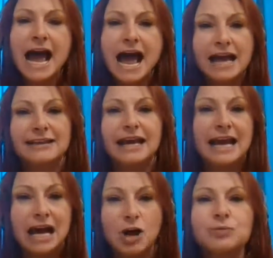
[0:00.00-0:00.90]
And that
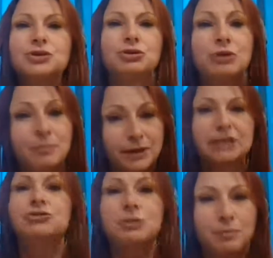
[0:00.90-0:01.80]
helps you
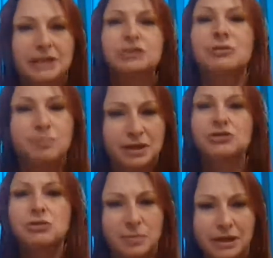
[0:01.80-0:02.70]
repeat,
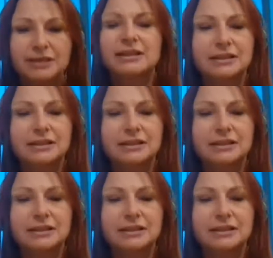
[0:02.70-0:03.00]
and